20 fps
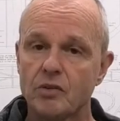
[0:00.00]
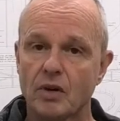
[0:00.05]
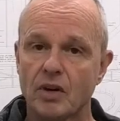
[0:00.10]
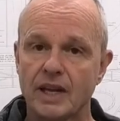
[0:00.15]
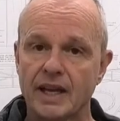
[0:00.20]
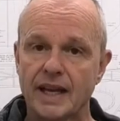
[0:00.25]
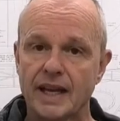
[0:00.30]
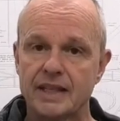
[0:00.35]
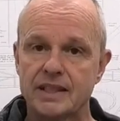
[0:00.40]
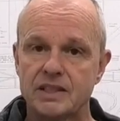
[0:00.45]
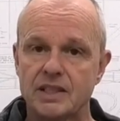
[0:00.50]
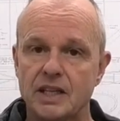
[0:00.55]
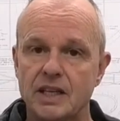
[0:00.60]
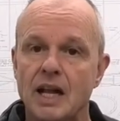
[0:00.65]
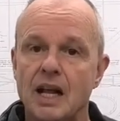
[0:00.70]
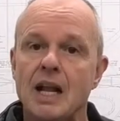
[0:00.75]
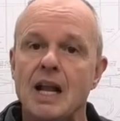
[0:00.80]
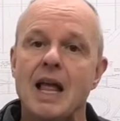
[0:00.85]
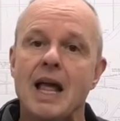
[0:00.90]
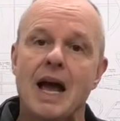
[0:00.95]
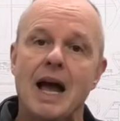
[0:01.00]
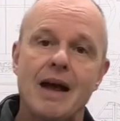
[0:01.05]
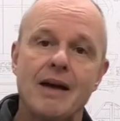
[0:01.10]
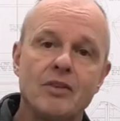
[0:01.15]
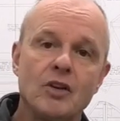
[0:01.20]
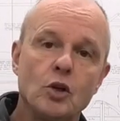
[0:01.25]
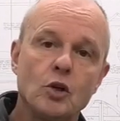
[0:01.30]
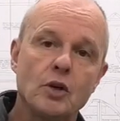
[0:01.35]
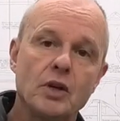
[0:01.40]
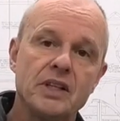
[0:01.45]
running engine have
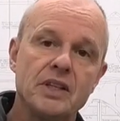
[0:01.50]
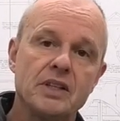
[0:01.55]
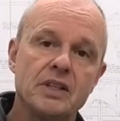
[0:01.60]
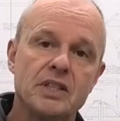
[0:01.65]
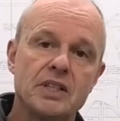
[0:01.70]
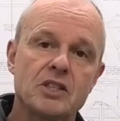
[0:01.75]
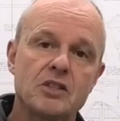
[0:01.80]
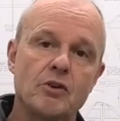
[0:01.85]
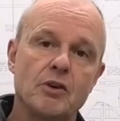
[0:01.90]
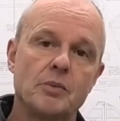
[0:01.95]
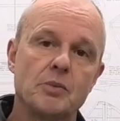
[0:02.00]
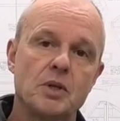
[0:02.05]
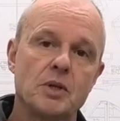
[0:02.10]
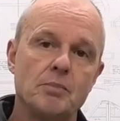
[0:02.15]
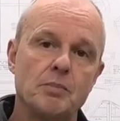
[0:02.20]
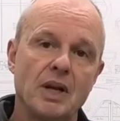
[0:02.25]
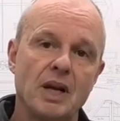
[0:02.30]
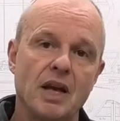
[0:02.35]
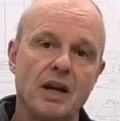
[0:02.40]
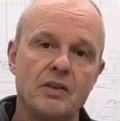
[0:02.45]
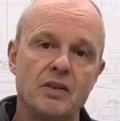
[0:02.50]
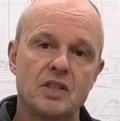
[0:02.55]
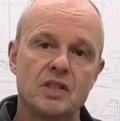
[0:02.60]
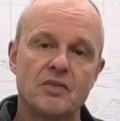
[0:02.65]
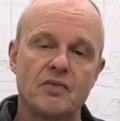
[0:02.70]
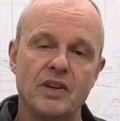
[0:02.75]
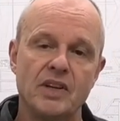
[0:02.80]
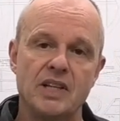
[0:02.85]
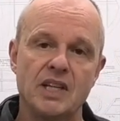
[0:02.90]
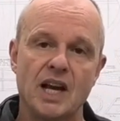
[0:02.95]
a look in the description below this
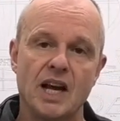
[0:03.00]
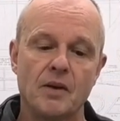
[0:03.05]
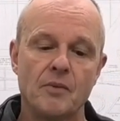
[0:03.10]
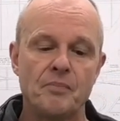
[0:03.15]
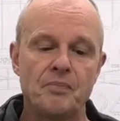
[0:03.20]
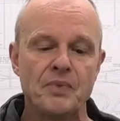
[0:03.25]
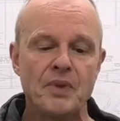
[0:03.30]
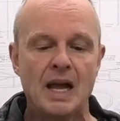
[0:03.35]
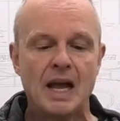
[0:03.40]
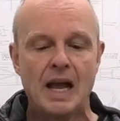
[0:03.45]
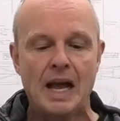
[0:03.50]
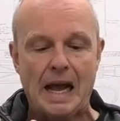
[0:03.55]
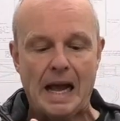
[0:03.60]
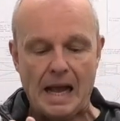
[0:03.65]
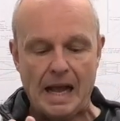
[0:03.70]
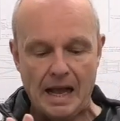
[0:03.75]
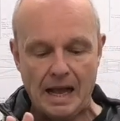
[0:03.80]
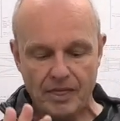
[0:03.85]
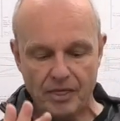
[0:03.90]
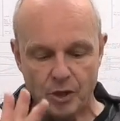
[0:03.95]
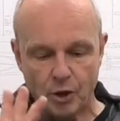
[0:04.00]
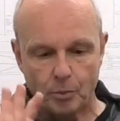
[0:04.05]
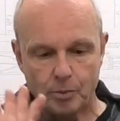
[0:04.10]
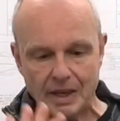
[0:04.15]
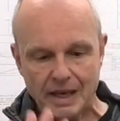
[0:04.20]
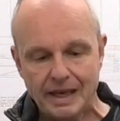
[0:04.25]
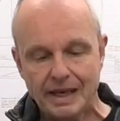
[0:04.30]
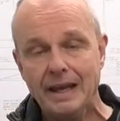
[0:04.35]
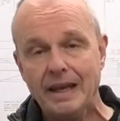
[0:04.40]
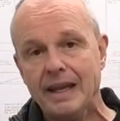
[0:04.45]
video and there'll
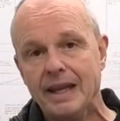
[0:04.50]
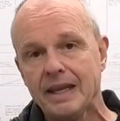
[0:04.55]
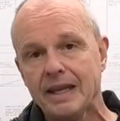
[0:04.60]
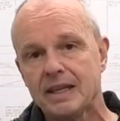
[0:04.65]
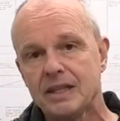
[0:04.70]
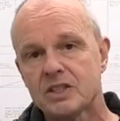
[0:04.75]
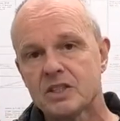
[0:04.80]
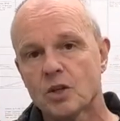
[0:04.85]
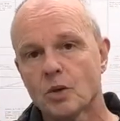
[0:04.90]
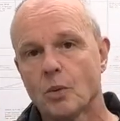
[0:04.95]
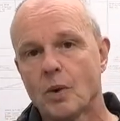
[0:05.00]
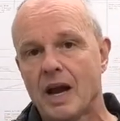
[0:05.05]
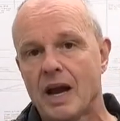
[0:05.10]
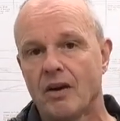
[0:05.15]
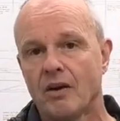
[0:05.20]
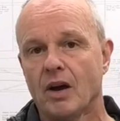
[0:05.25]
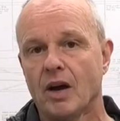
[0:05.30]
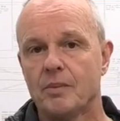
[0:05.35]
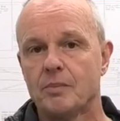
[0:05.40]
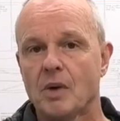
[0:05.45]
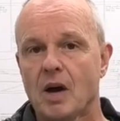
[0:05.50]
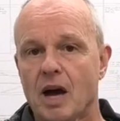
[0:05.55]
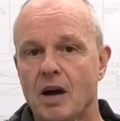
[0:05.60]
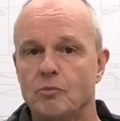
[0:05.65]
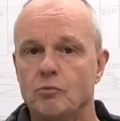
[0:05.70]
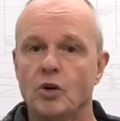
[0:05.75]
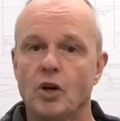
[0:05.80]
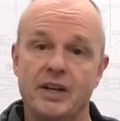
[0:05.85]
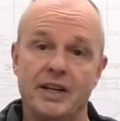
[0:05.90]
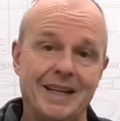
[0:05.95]
be a link to where I'm,
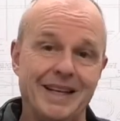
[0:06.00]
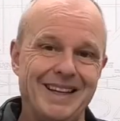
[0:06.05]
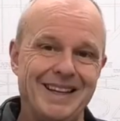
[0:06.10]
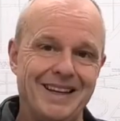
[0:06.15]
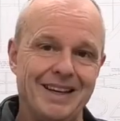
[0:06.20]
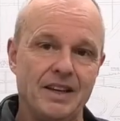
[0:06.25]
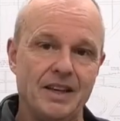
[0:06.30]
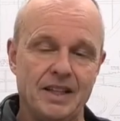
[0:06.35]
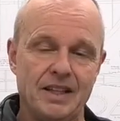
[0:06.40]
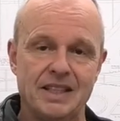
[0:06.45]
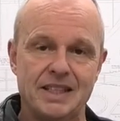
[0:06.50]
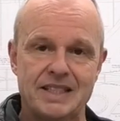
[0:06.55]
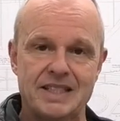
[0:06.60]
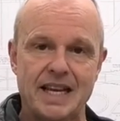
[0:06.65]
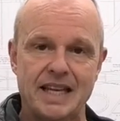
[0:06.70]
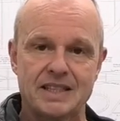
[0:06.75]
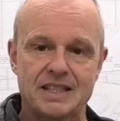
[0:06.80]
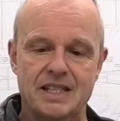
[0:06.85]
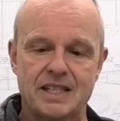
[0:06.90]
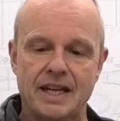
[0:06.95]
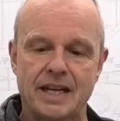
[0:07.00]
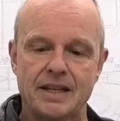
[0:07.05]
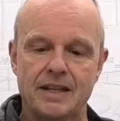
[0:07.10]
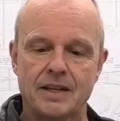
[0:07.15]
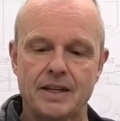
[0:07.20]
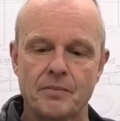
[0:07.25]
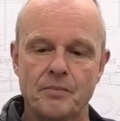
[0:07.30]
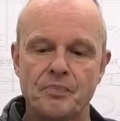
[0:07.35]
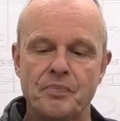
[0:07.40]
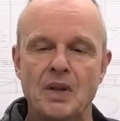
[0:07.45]
I'm running it in the test
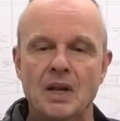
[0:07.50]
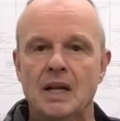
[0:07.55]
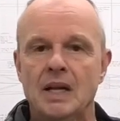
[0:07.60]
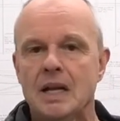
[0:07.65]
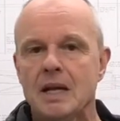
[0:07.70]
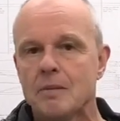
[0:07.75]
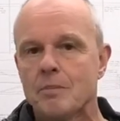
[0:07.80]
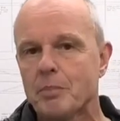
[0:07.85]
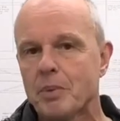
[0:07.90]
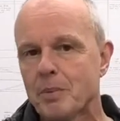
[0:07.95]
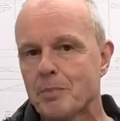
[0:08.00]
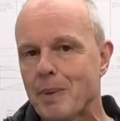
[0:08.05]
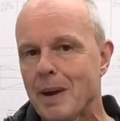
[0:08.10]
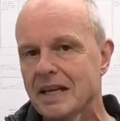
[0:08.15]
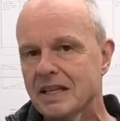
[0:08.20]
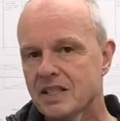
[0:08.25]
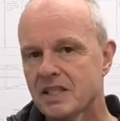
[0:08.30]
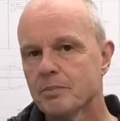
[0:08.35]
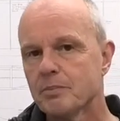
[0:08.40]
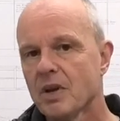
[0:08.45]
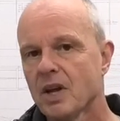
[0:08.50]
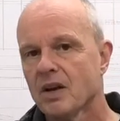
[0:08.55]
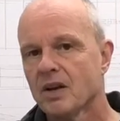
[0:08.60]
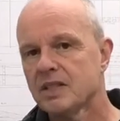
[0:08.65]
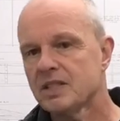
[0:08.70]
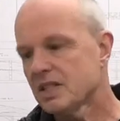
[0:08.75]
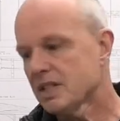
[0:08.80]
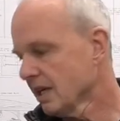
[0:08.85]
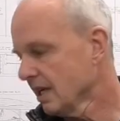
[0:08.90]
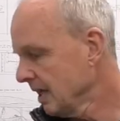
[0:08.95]
stand but a Bantam
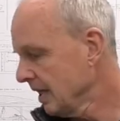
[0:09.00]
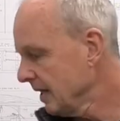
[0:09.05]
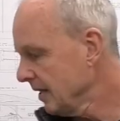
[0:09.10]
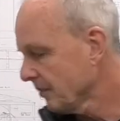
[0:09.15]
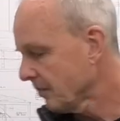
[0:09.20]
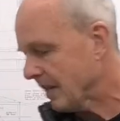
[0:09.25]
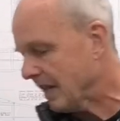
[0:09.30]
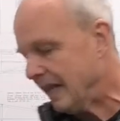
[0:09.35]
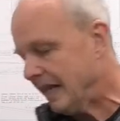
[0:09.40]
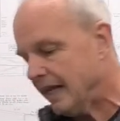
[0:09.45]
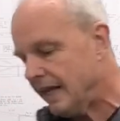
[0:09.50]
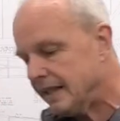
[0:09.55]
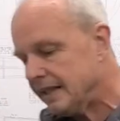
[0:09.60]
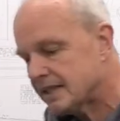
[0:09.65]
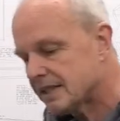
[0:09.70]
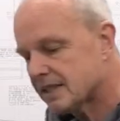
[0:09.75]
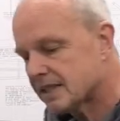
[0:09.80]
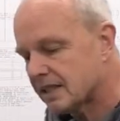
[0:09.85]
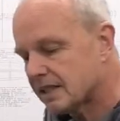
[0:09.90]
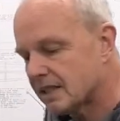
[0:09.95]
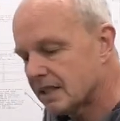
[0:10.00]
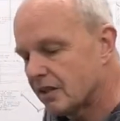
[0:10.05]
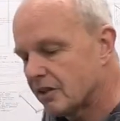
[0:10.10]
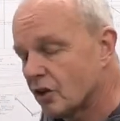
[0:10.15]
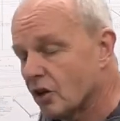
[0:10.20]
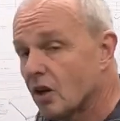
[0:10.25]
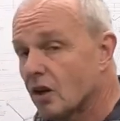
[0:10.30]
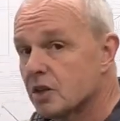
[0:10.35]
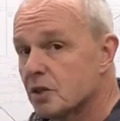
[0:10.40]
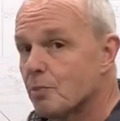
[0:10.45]
19 it's
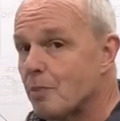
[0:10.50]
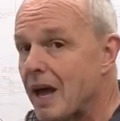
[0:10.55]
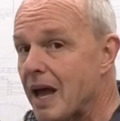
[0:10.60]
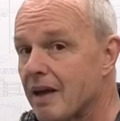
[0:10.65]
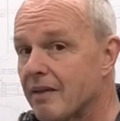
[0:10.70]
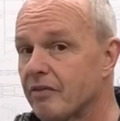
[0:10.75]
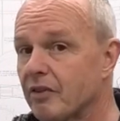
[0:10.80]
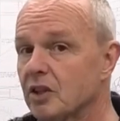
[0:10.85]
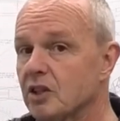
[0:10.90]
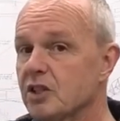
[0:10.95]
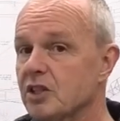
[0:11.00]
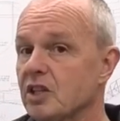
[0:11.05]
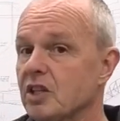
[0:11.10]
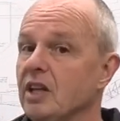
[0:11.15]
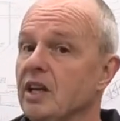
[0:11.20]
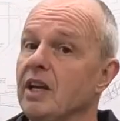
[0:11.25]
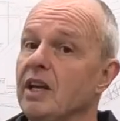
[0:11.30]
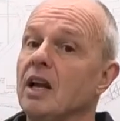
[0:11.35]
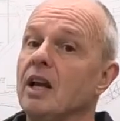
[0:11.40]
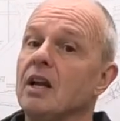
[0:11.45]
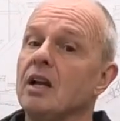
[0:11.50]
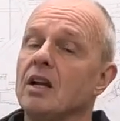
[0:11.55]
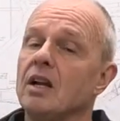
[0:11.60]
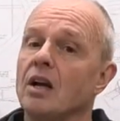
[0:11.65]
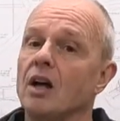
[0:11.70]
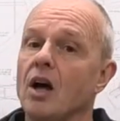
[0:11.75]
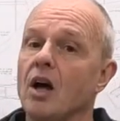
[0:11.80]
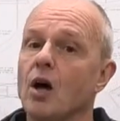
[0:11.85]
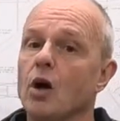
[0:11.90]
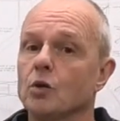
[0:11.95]
not as powerful as the
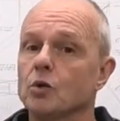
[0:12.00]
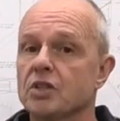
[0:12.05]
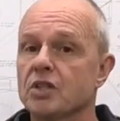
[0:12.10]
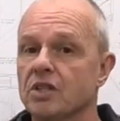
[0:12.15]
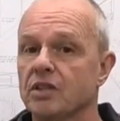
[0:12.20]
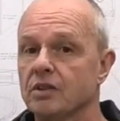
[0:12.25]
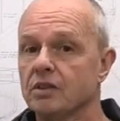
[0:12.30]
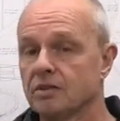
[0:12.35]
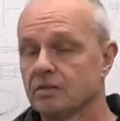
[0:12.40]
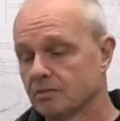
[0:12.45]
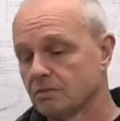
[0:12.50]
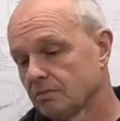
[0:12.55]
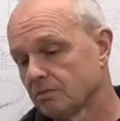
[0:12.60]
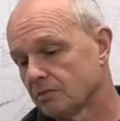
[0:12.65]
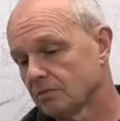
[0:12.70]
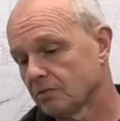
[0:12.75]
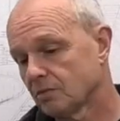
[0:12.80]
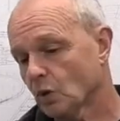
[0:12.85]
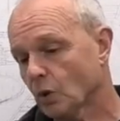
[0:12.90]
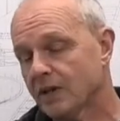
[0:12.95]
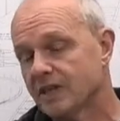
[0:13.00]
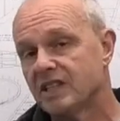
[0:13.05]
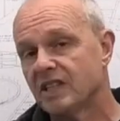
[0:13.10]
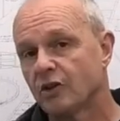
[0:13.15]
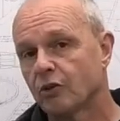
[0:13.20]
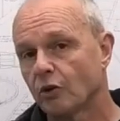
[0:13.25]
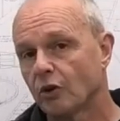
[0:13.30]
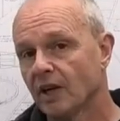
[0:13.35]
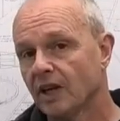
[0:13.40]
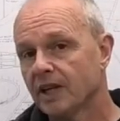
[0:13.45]
Ohlsson
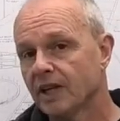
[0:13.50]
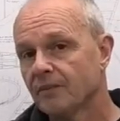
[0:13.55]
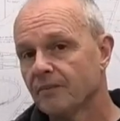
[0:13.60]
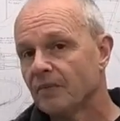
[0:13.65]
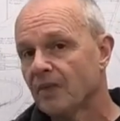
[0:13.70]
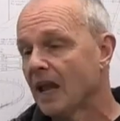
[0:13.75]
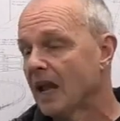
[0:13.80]
23